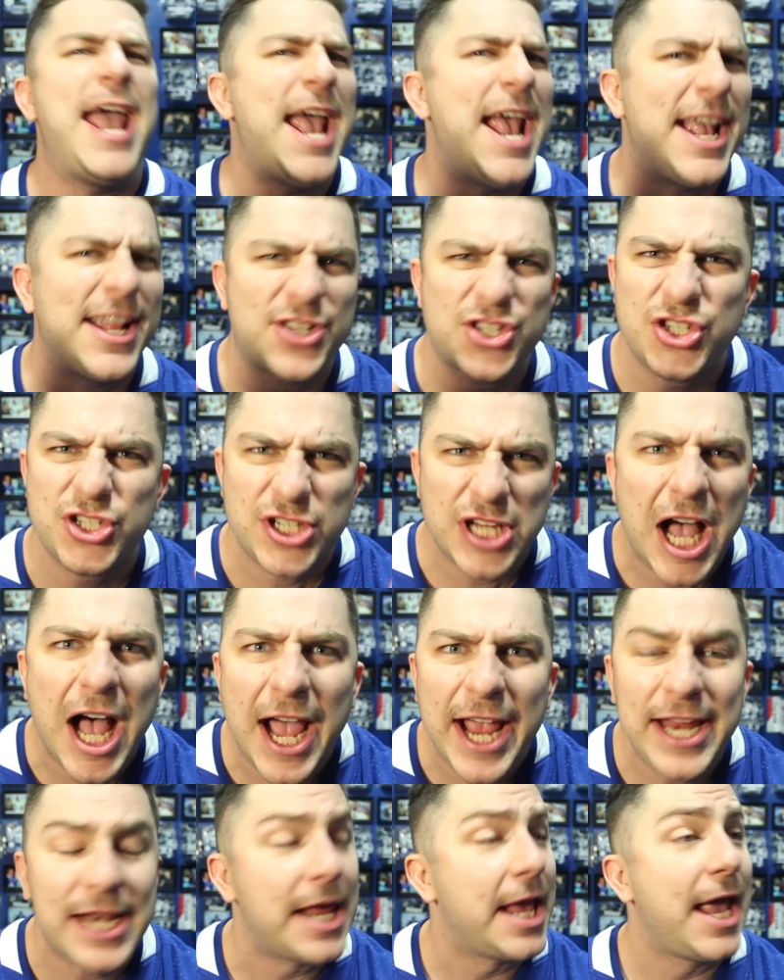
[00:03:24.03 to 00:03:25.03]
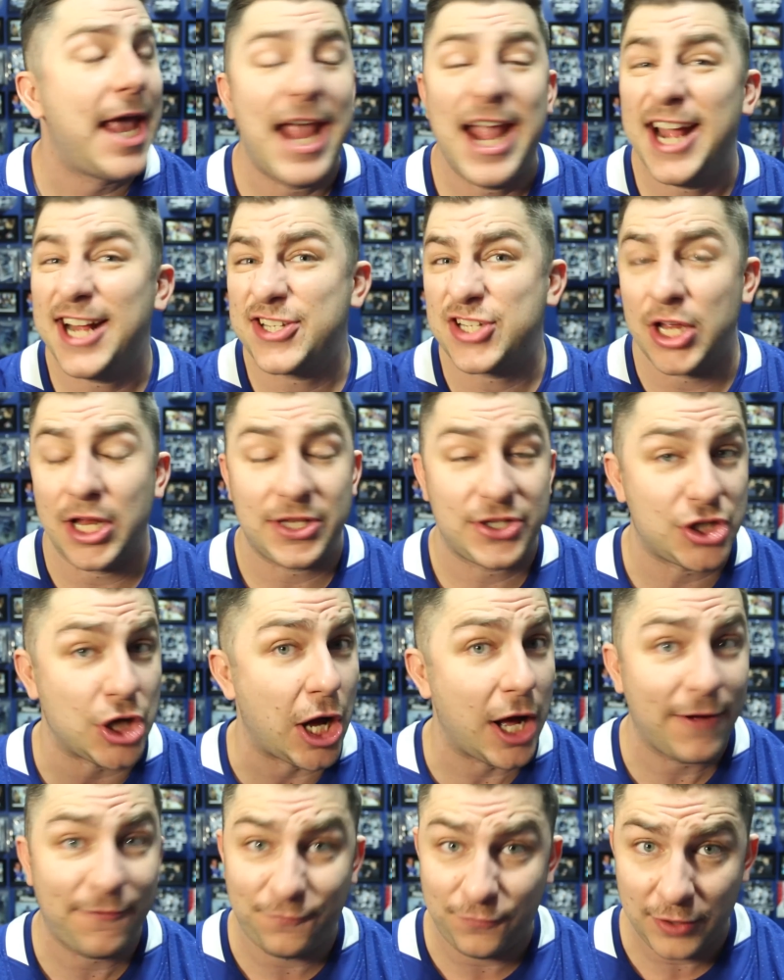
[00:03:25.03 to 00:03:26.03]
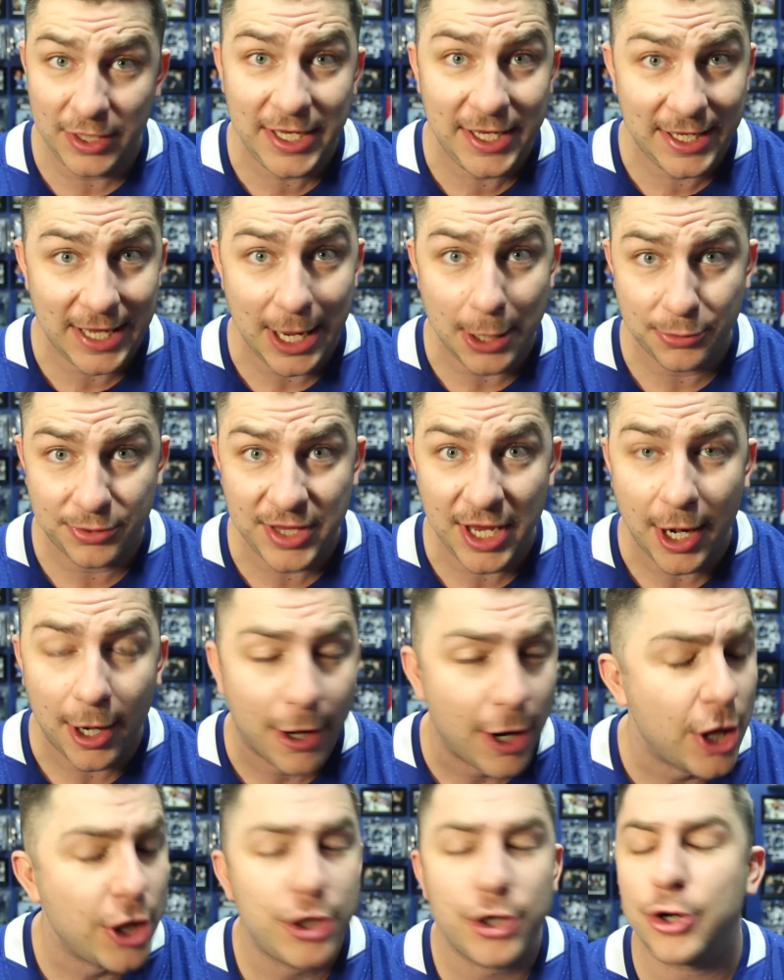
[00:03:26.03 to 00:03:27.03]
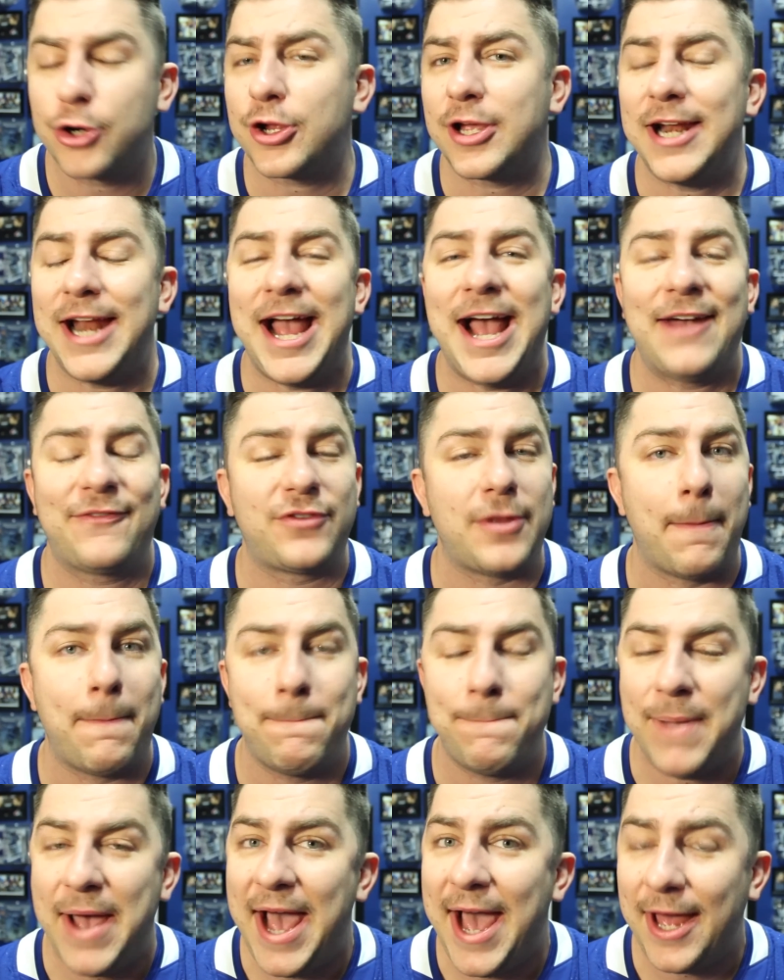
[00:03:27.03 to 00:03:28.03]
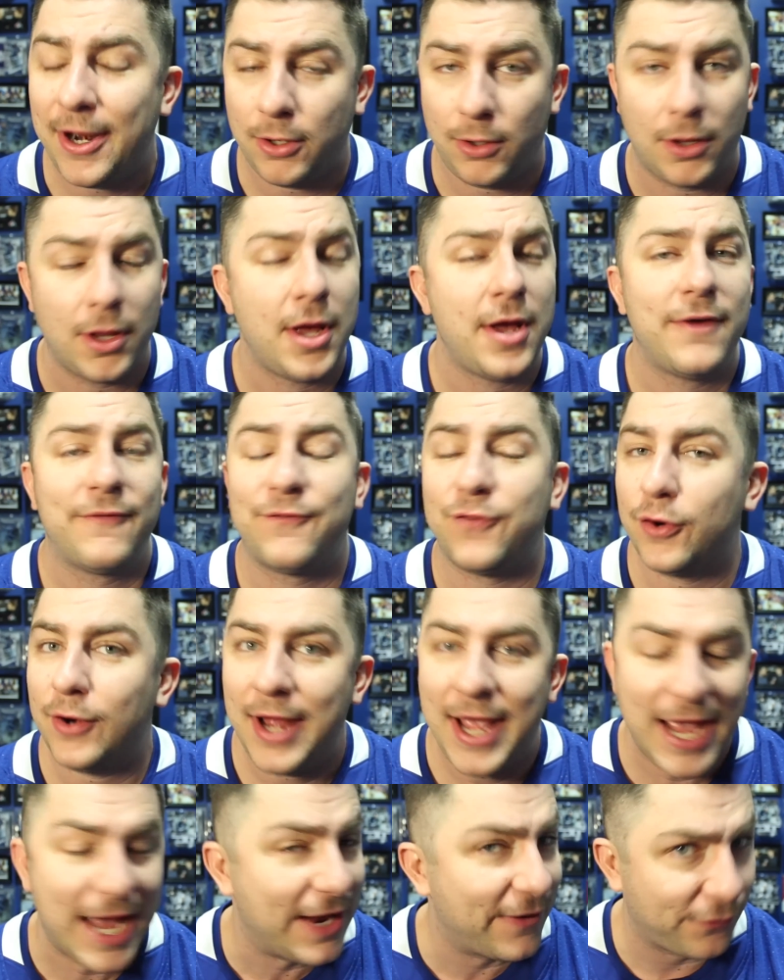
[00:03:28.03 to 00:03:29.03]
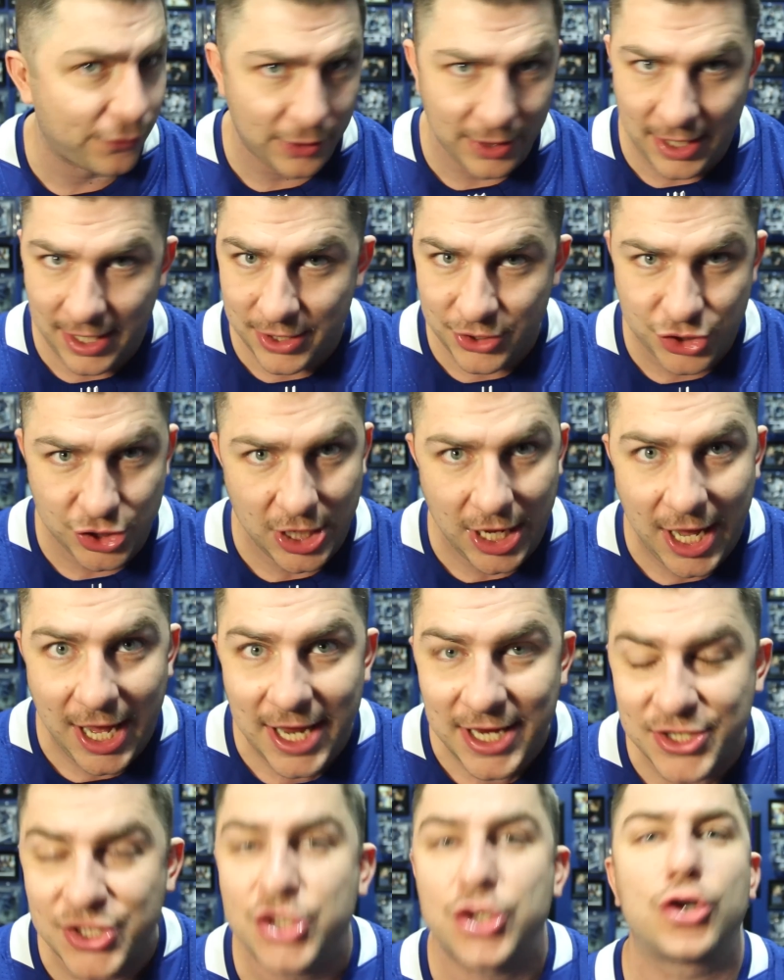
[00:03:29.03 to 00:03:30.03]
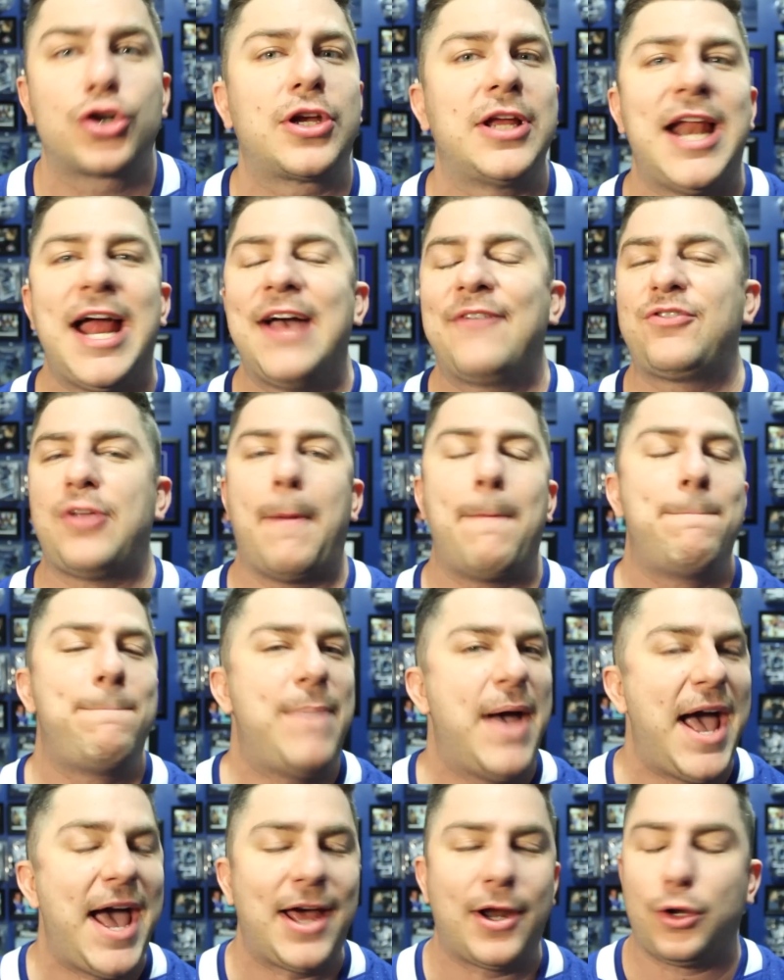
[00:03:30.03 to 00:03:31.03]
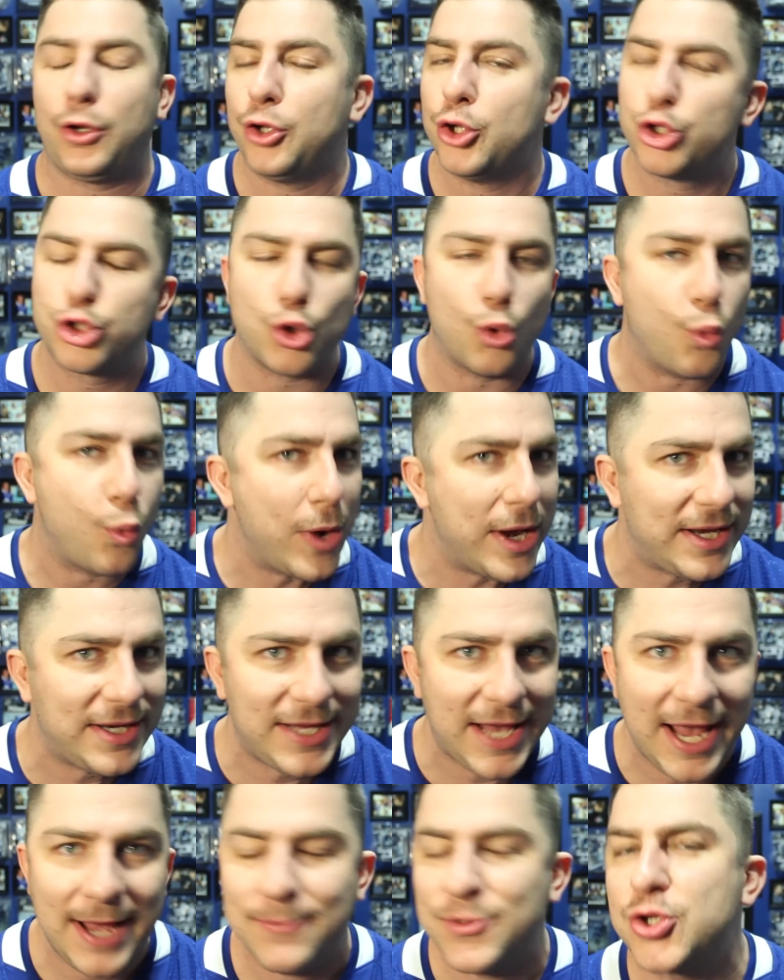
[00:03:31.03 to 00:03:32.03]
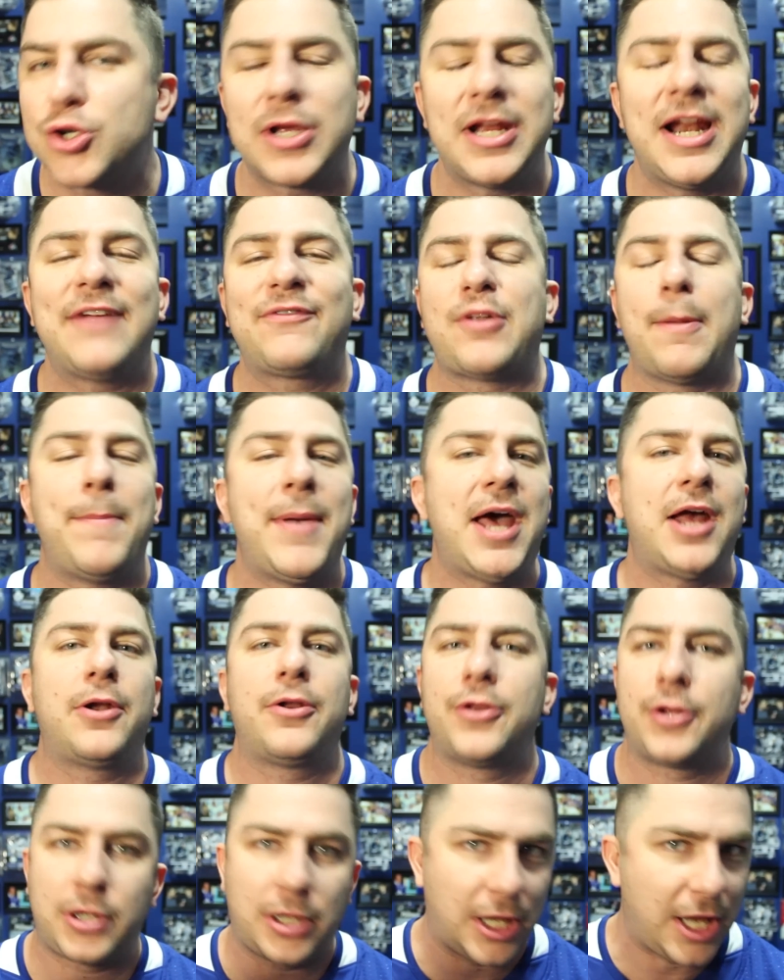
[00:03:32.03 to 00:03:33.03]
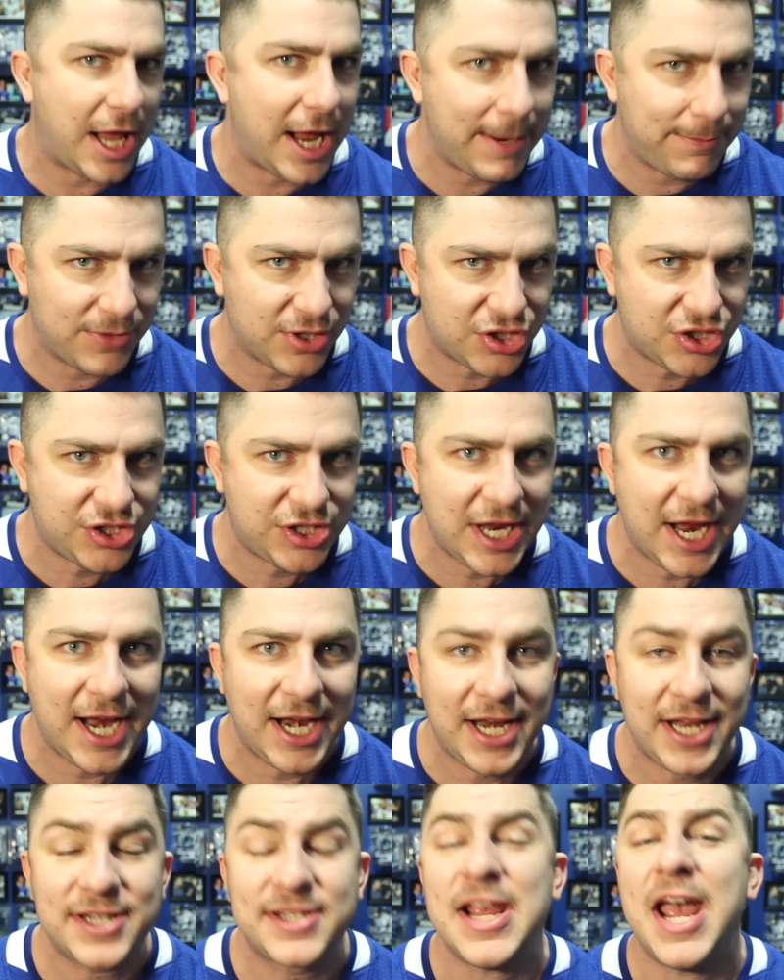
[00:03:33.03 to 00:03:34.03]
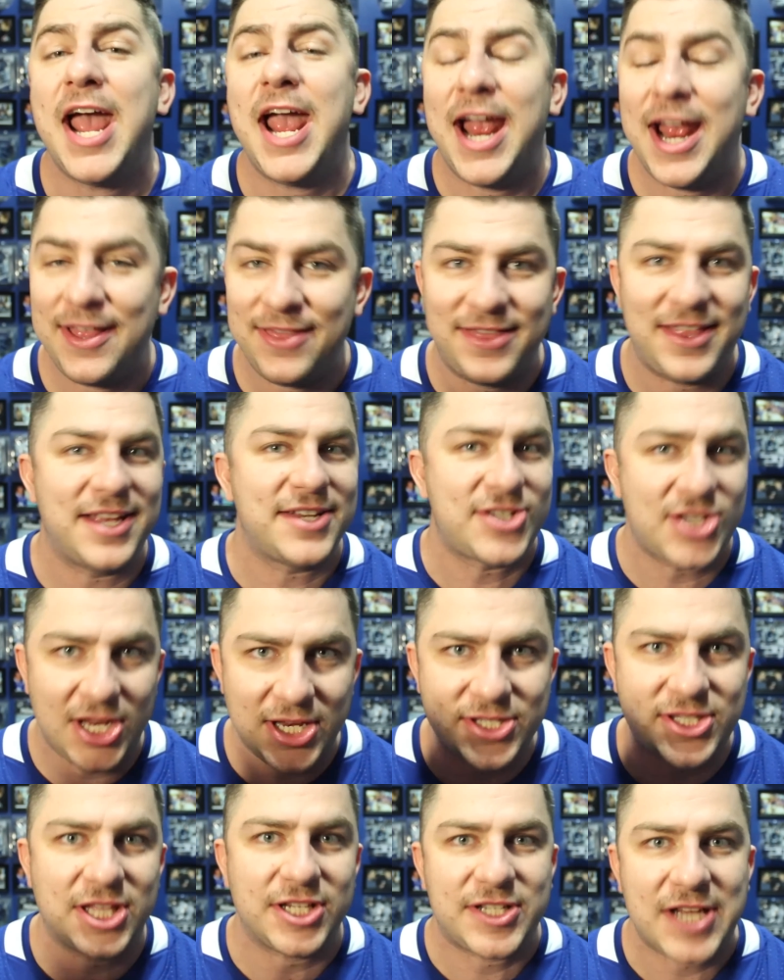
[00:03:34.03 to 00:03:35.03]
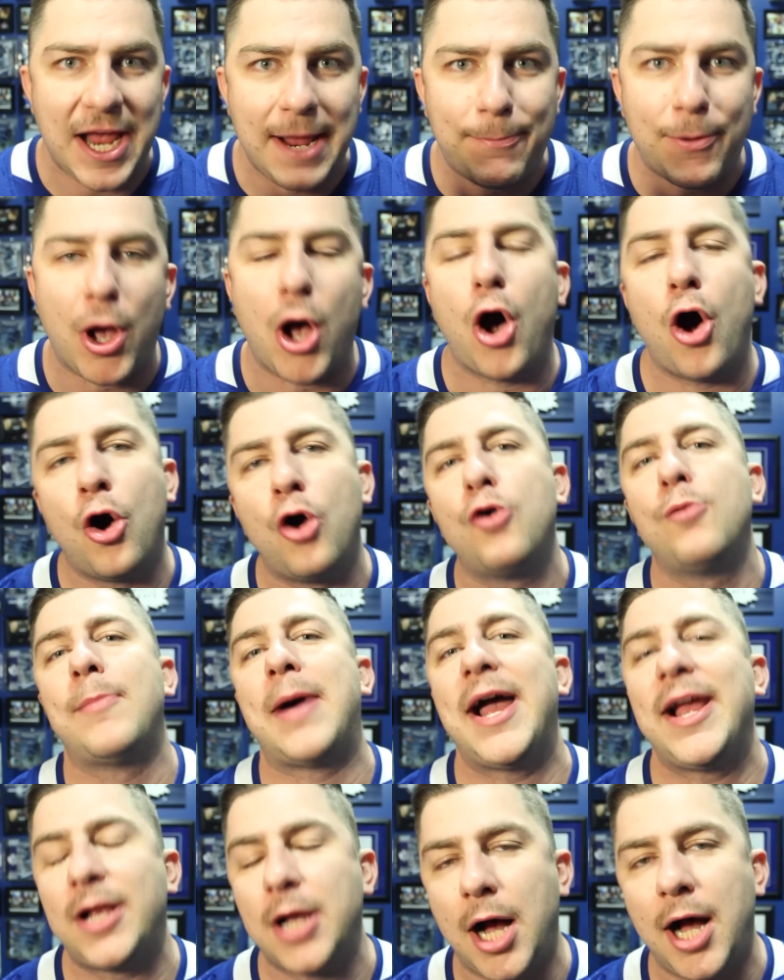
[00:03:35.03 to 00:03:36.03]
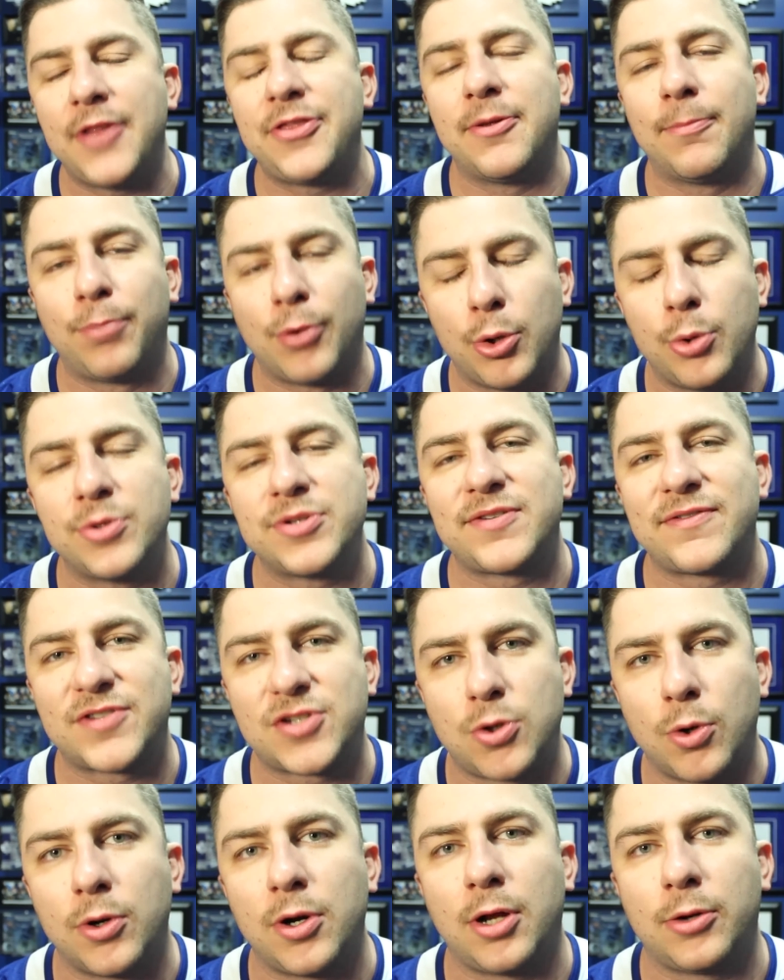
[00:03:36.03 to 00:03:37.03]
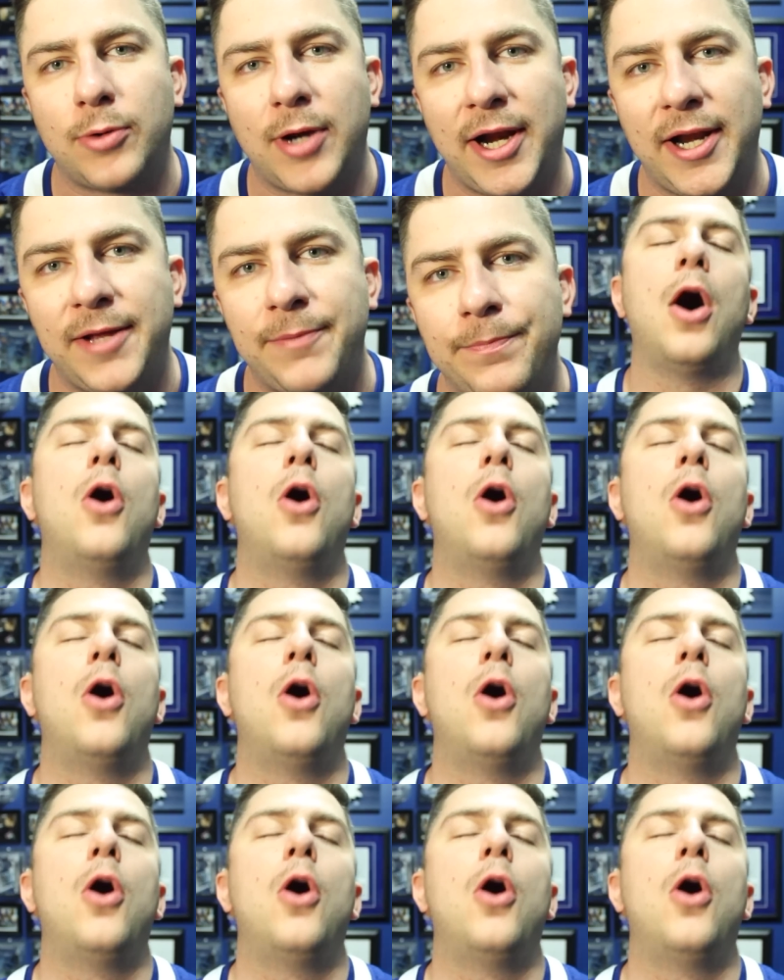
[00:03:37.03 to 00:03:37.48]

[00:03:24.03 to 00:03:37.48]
It's tight. It's a tough league out there. You're going to have to battle for every inch of ice. You're going to have to battle to win games. You're going to have to battle to climb the standings. And this is the type of, oh my God, the Bruins have scored already.